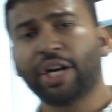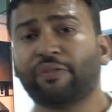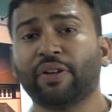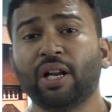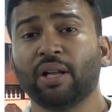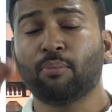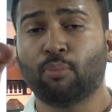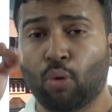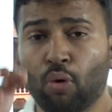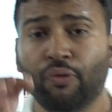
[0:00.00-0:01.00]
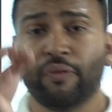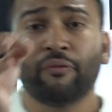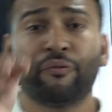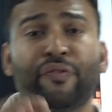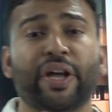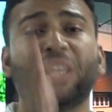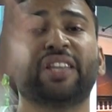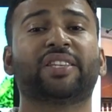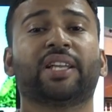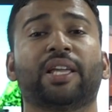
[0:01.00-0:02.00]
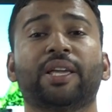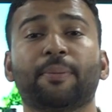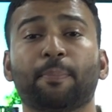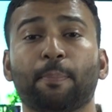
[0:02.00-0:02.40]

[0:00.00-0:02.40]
it will move very easily.